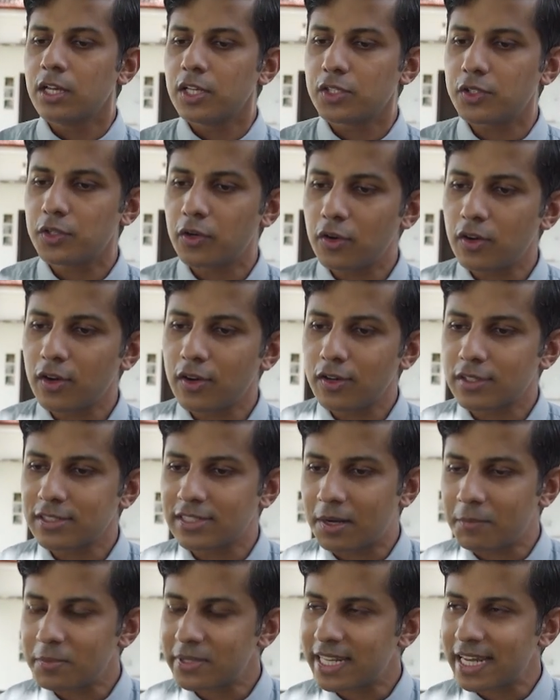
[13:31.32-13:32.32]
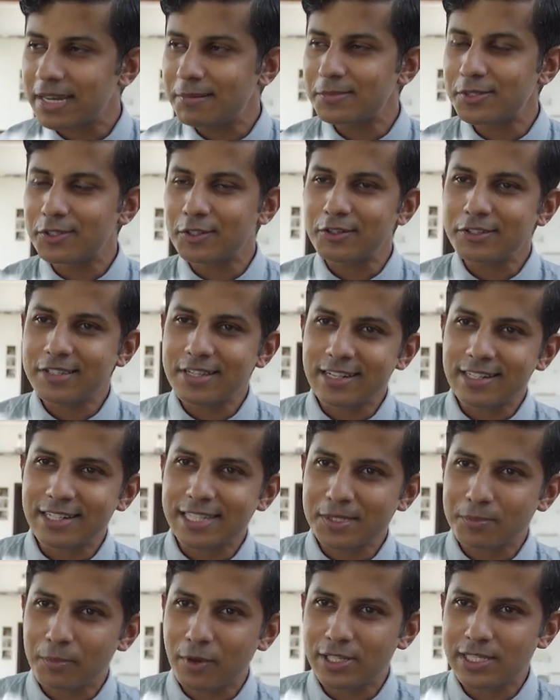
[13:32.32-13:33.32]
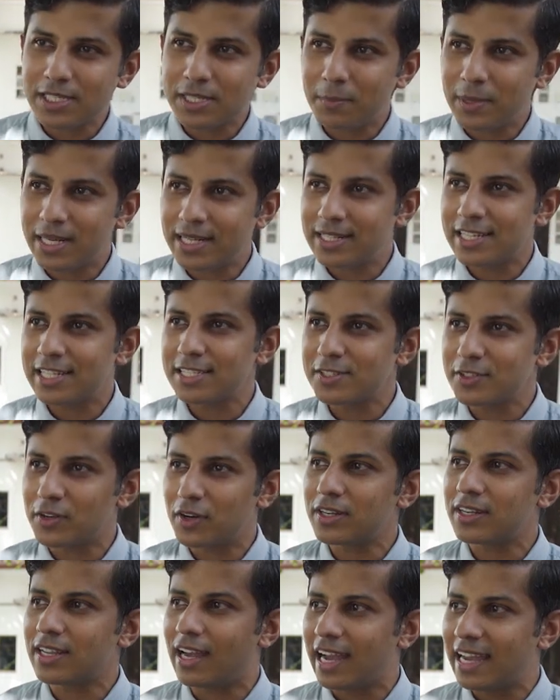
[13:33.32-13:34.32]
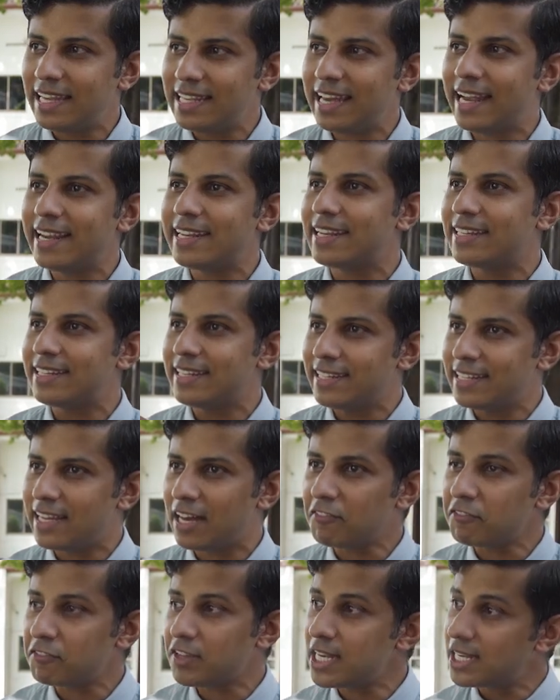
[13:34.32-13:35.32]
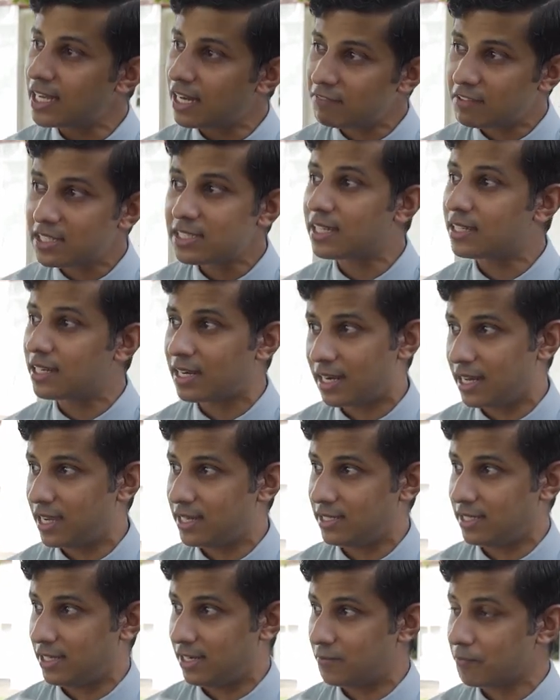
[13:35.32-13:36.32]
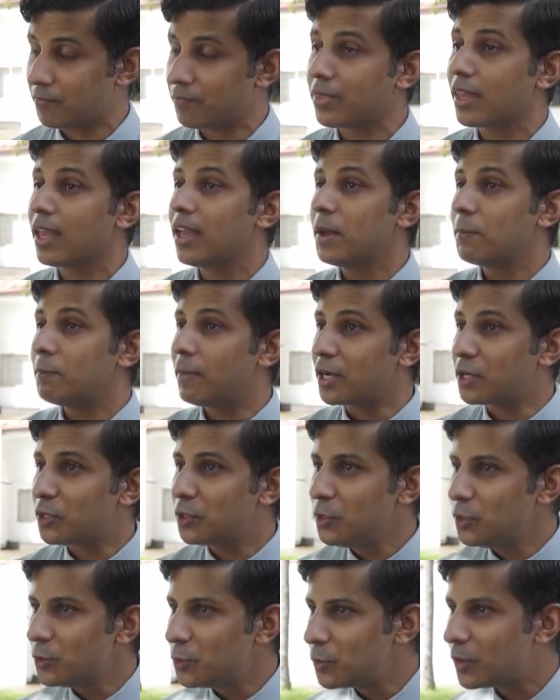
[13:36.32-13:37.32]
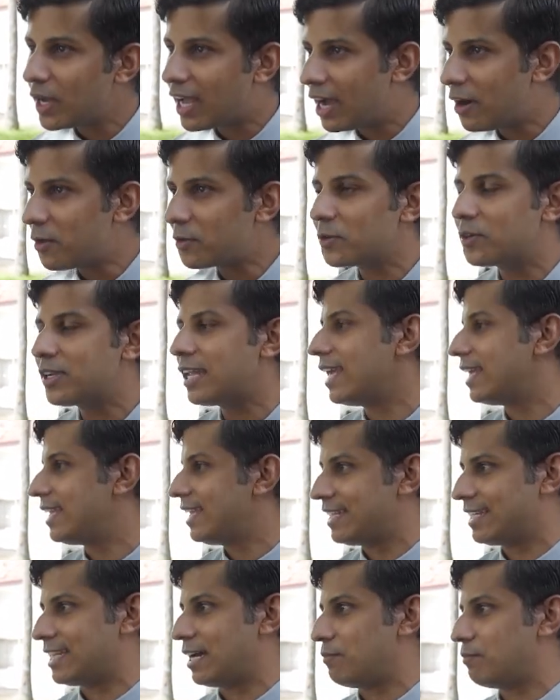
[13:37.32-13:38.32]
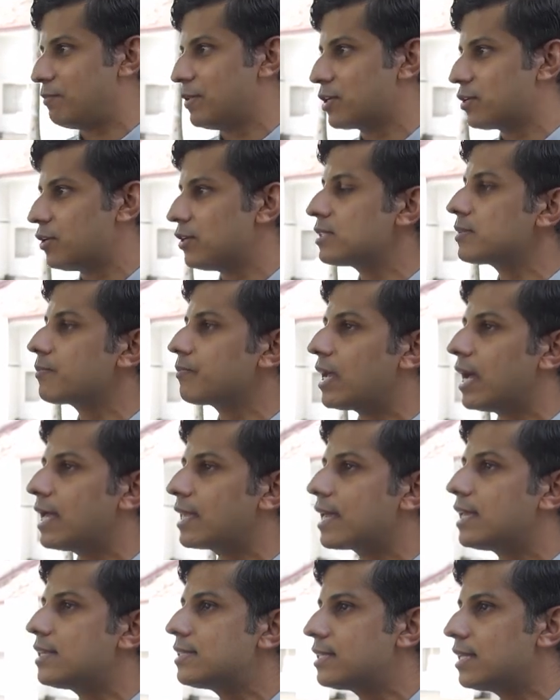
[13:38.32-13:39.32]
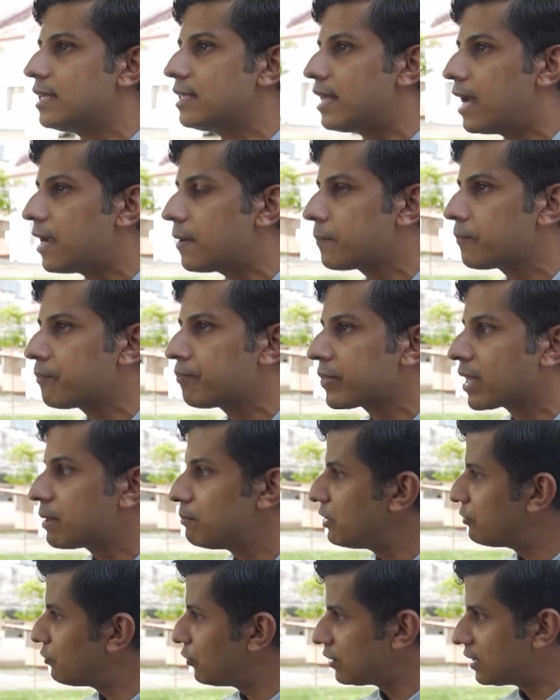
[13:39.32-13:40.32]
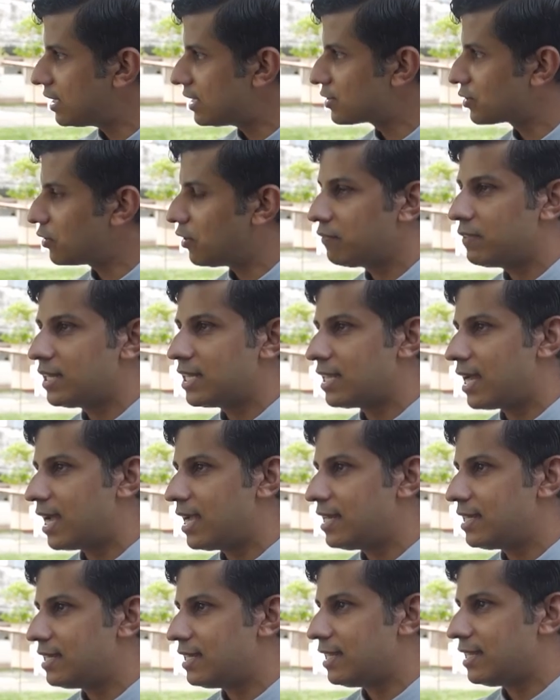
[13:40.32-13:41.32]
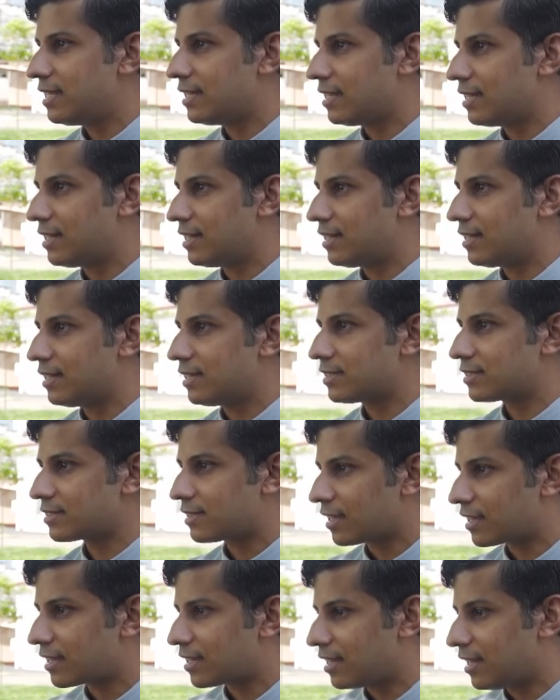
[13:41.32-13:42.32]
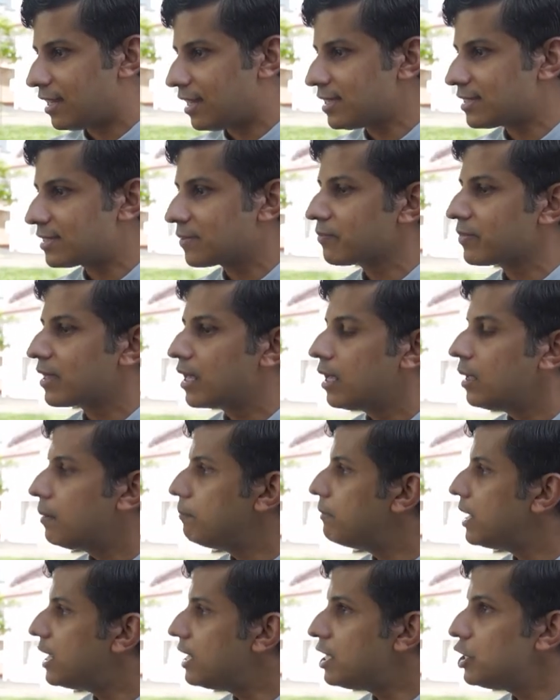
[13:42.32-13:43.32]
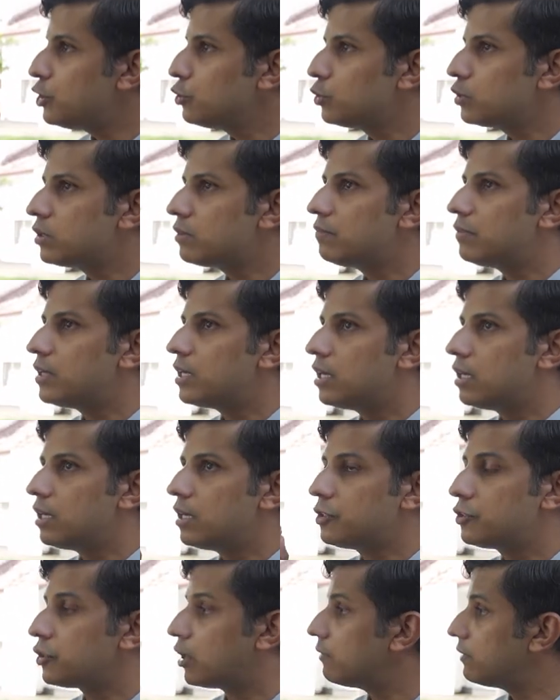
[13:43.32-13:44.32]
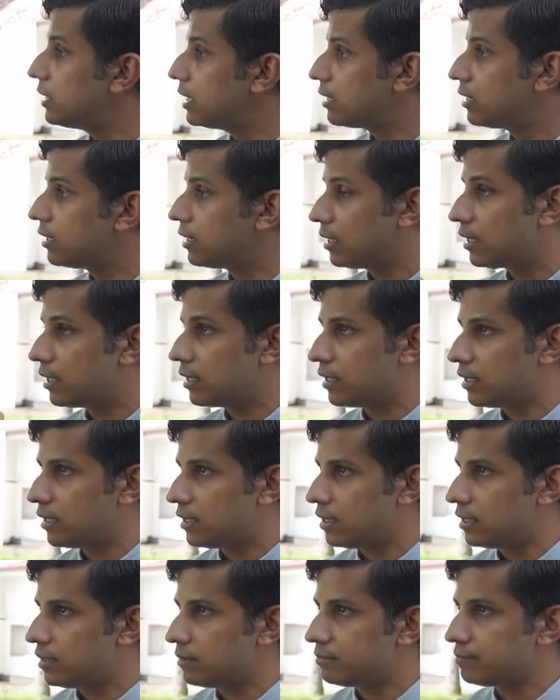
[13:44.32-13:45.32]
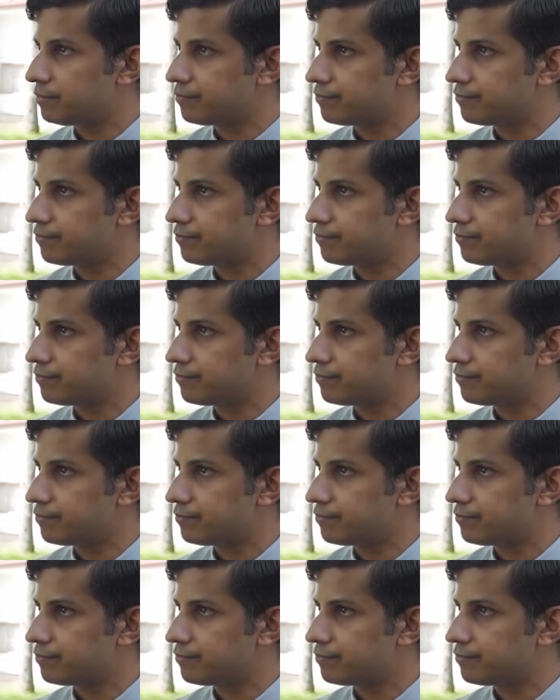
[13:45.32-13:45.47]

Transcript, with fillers: So sometimes social responsibility is not highlighted enough in our generation, but you have to take it up because I can see that before this COVID-19 uh, struck us, many youth were drawing uh,